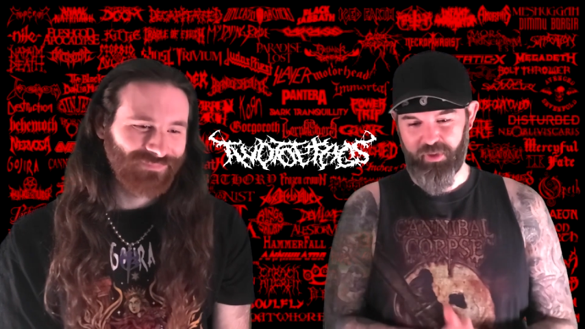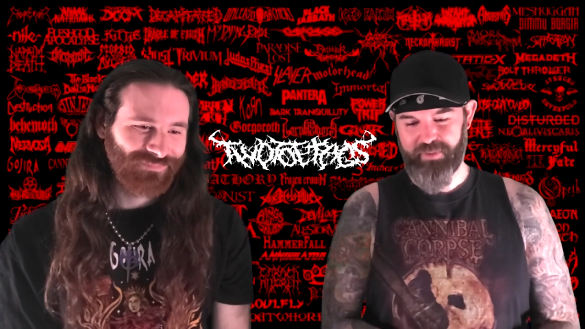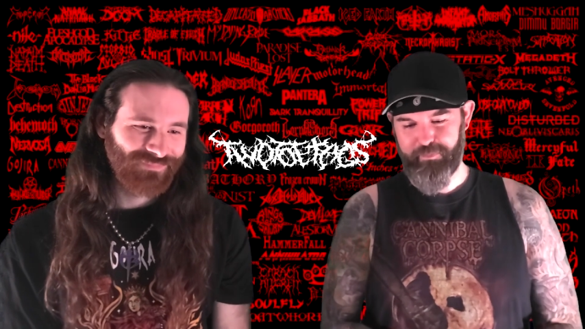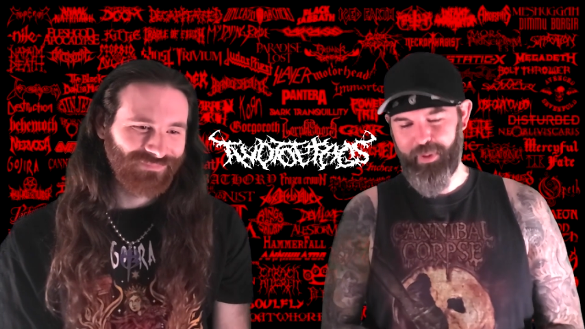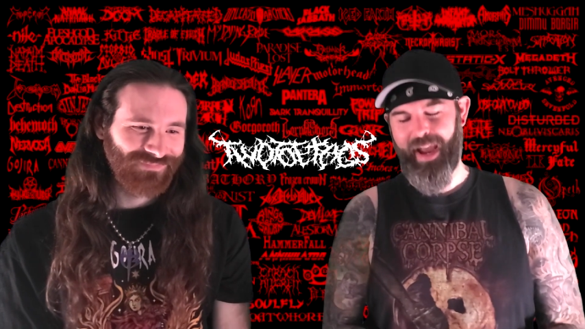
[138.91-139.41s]
Speaker 1: as
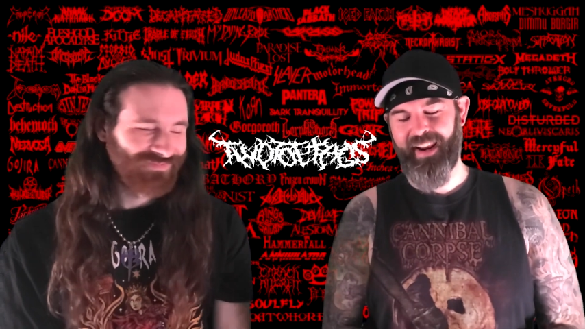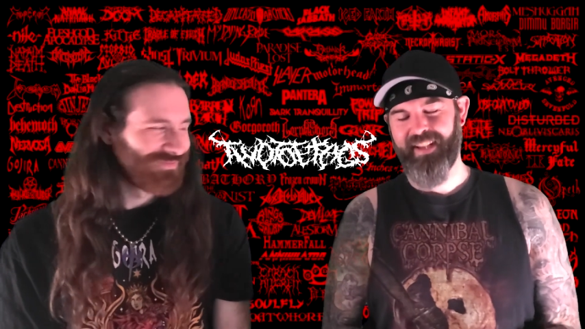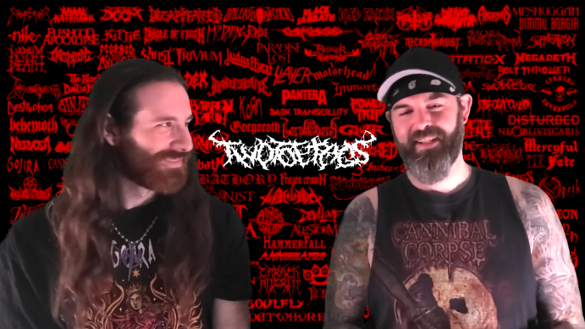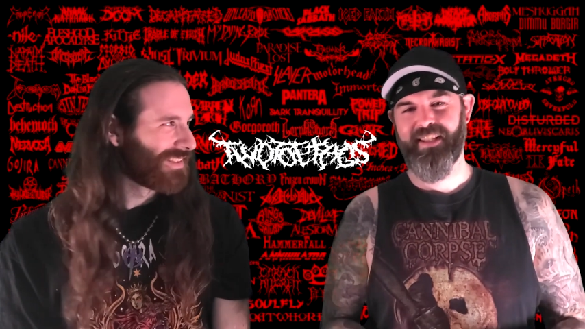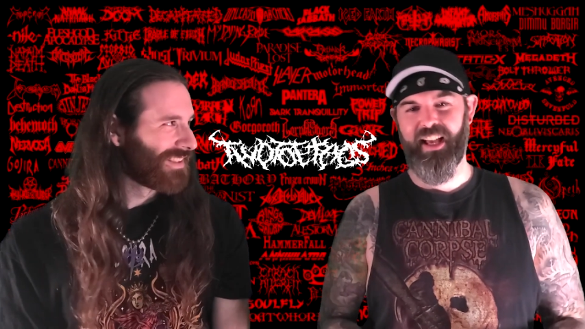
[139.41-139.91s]

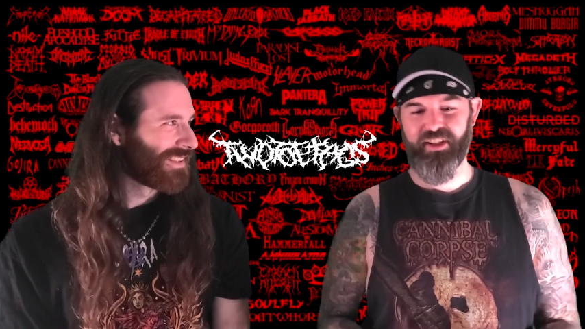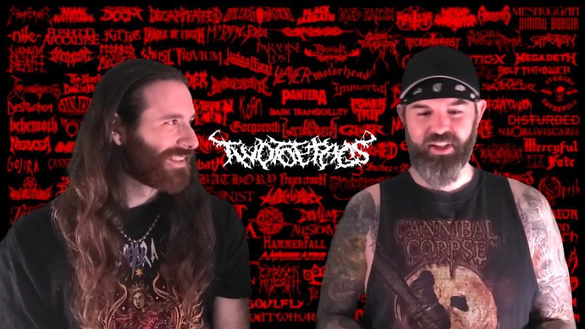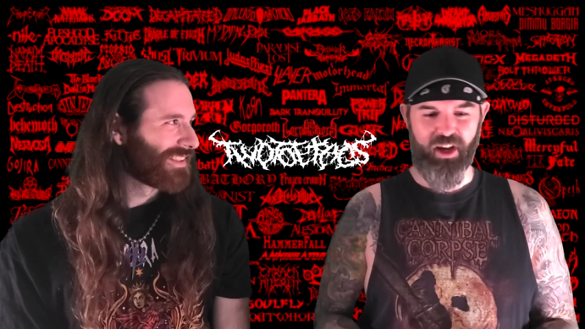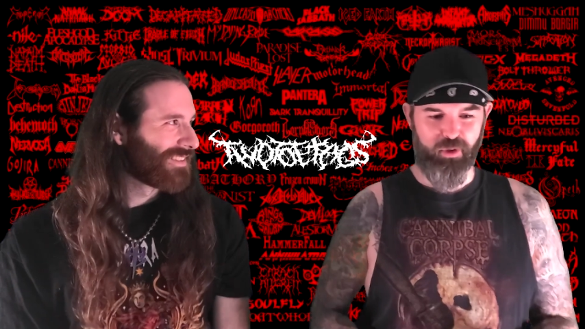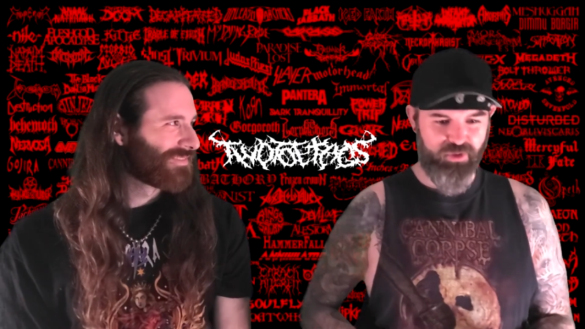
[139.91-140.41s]
badass as that
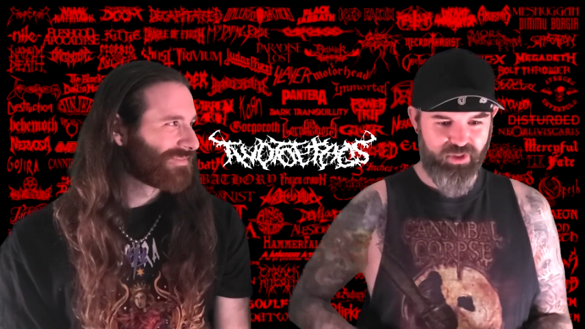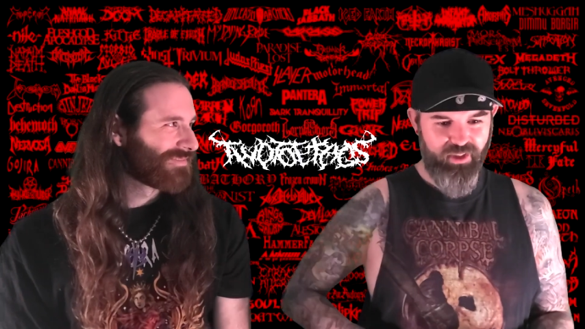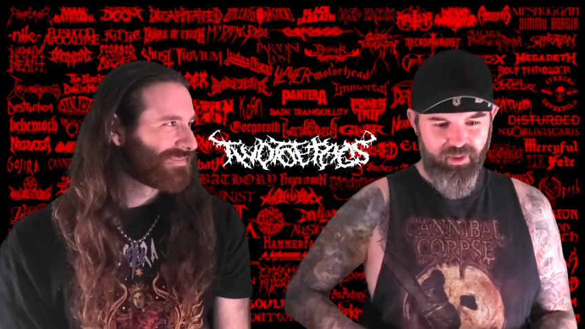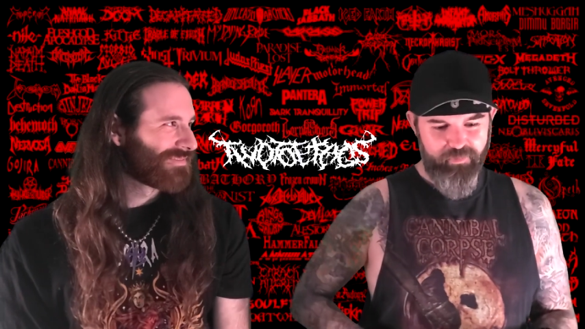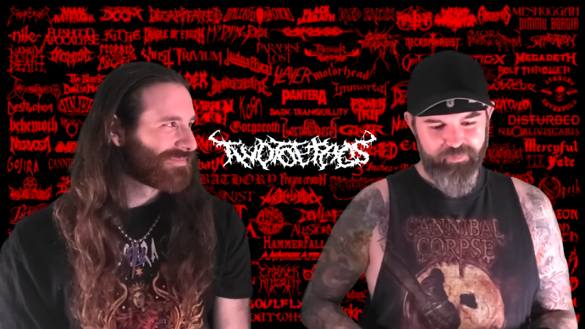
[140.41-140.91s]
sounds,
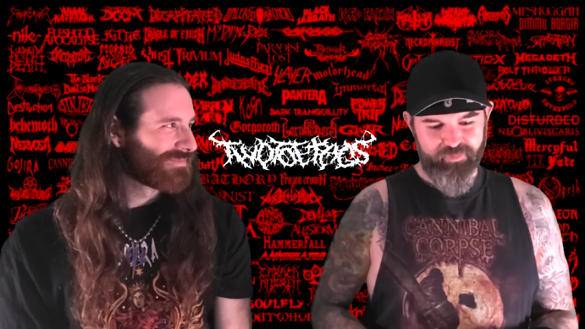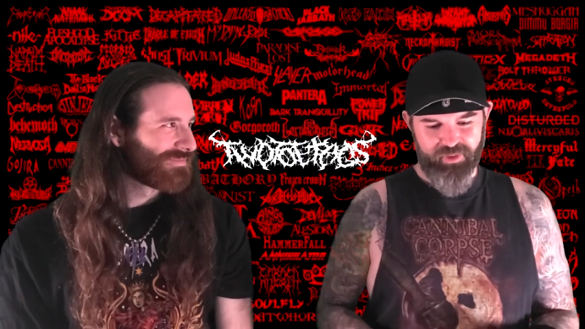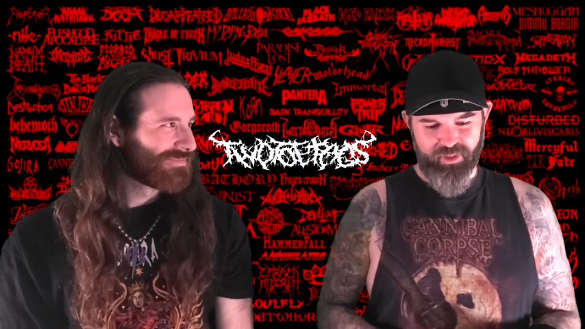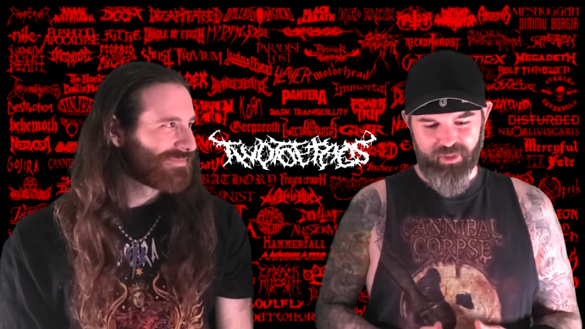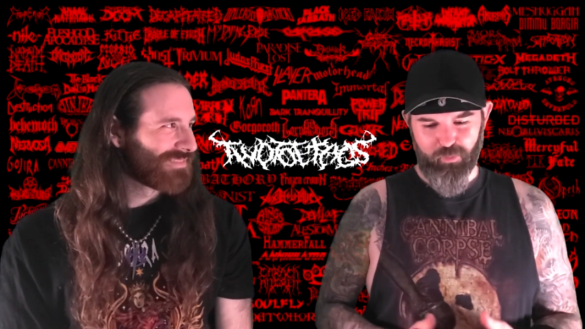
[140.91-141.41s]

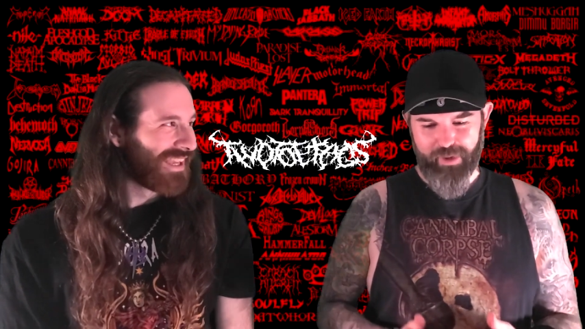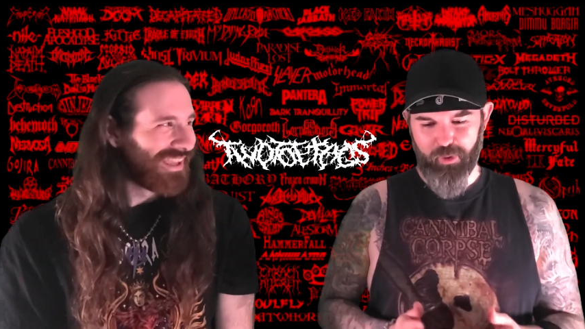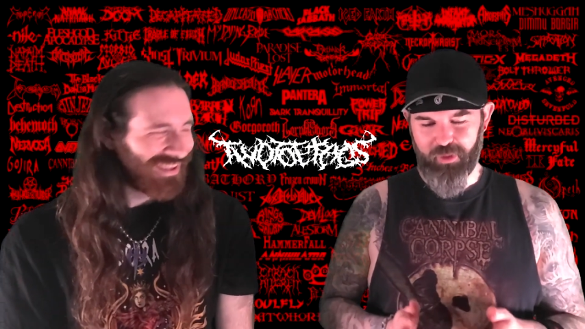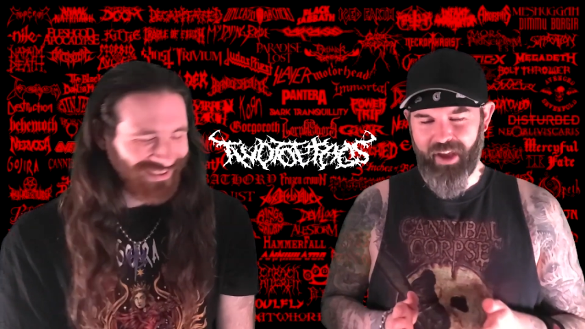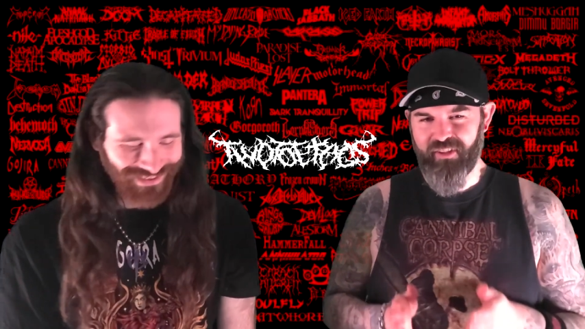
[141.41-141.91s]
we
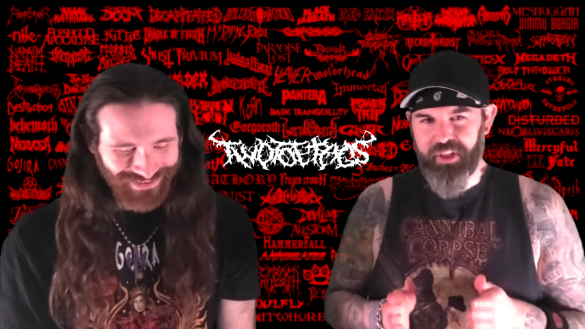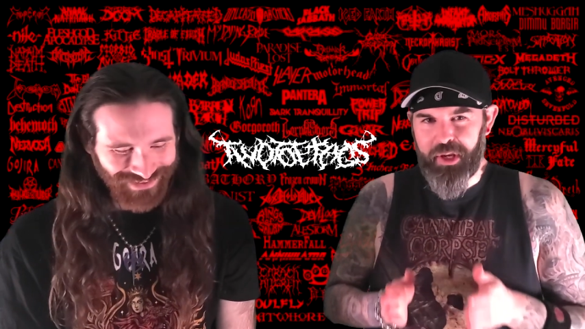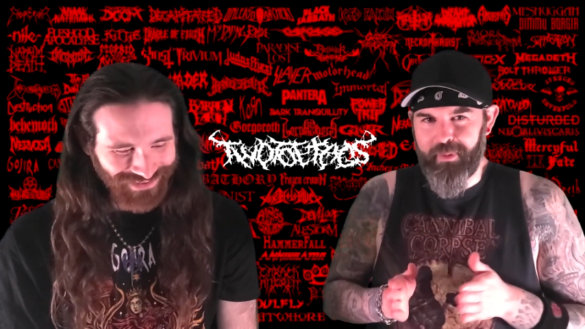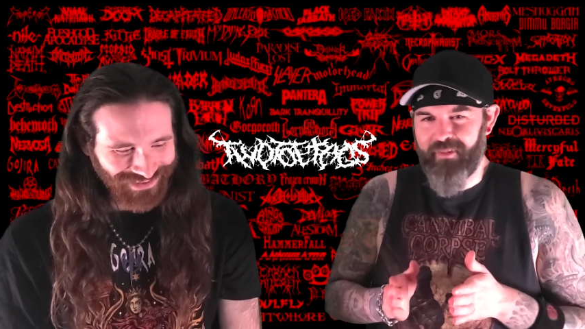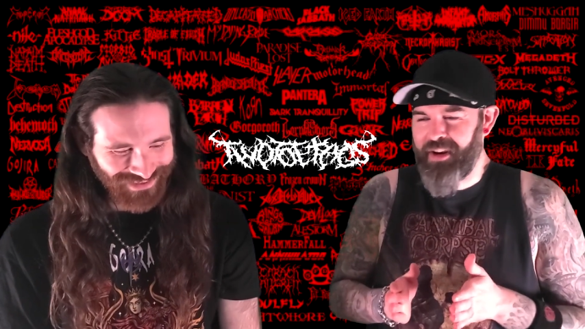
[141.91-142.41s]
both have a
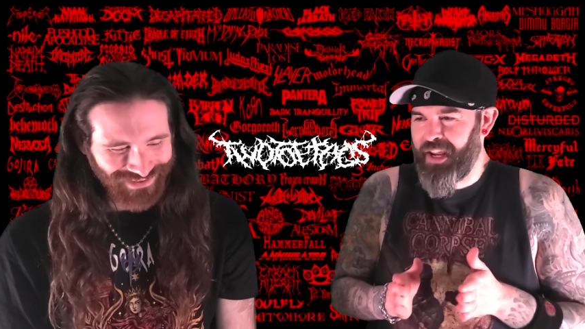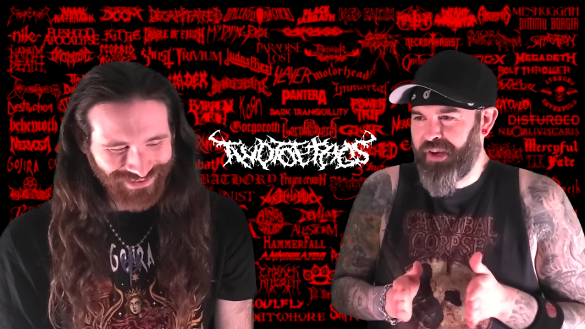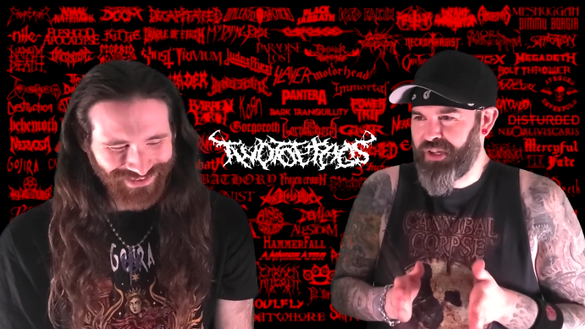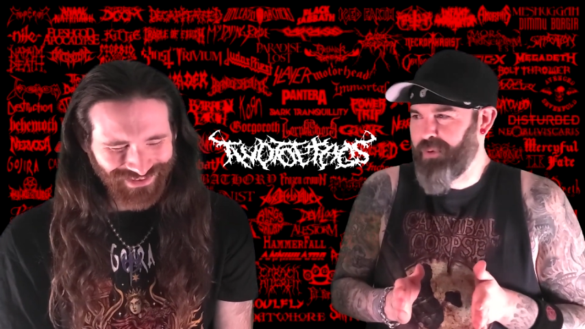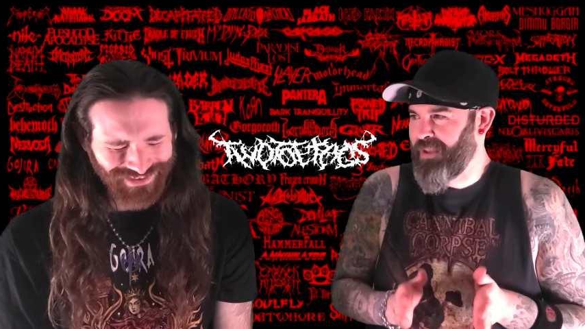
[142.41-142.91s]
little bit of an
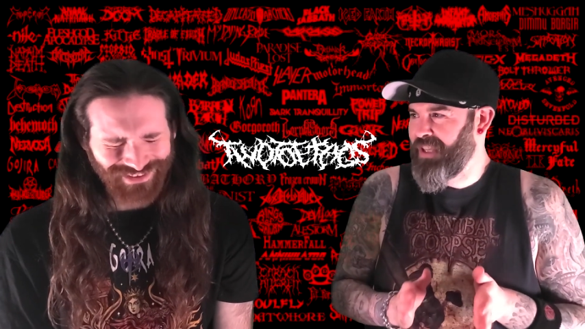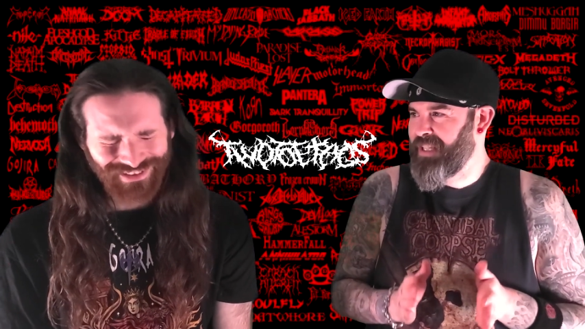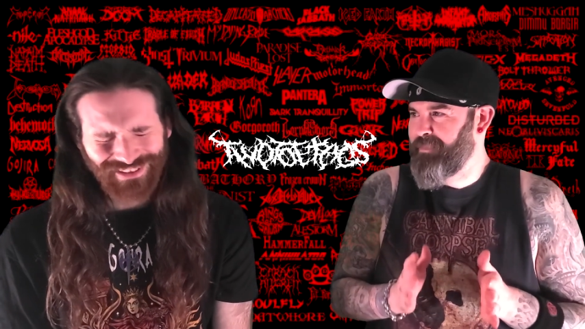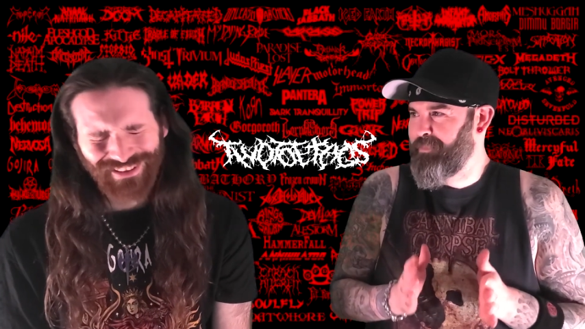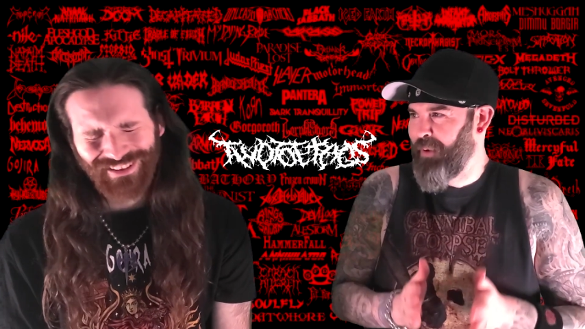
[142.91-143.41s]
issue with
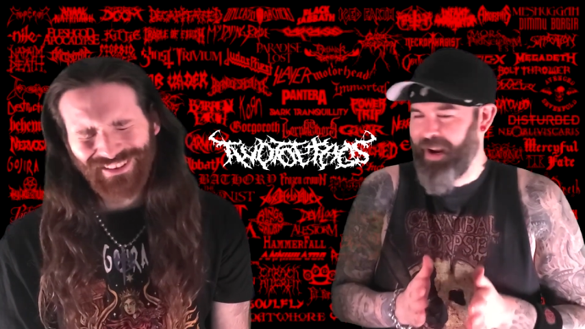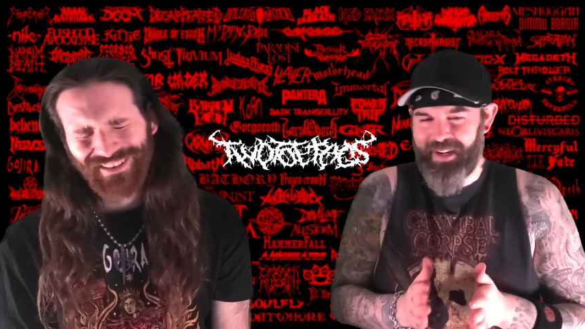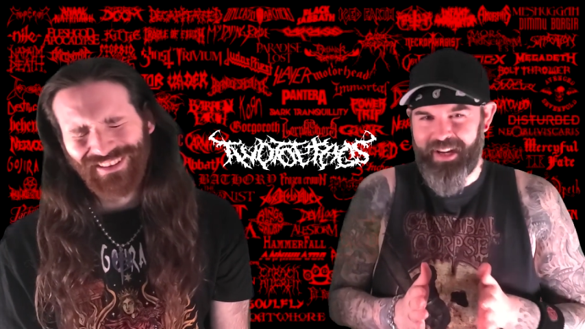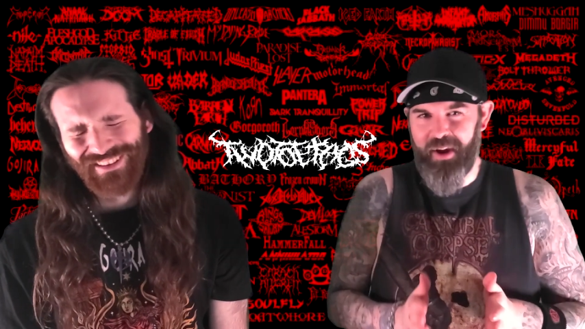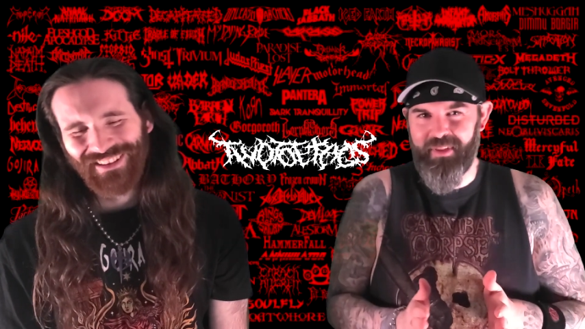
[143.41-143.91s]
this
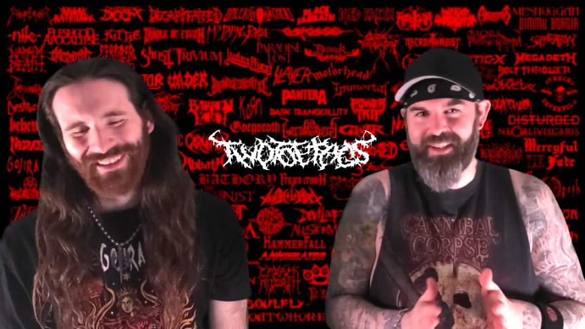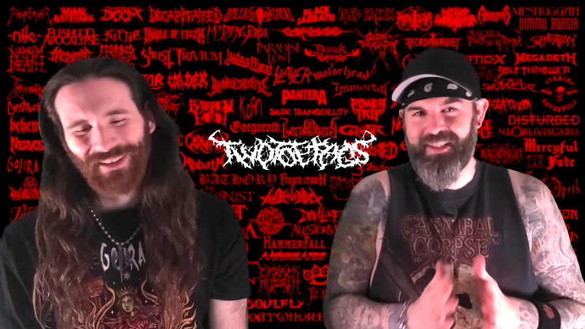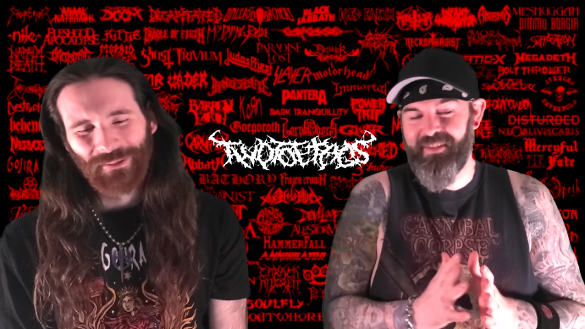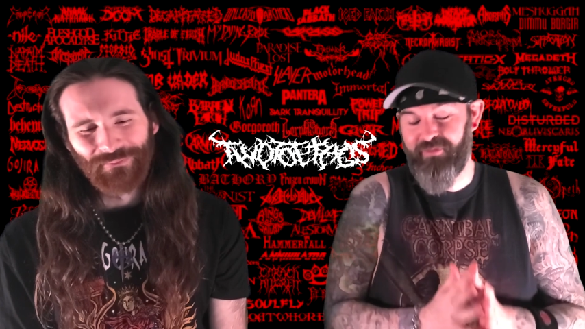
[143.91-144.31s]
breakdown that's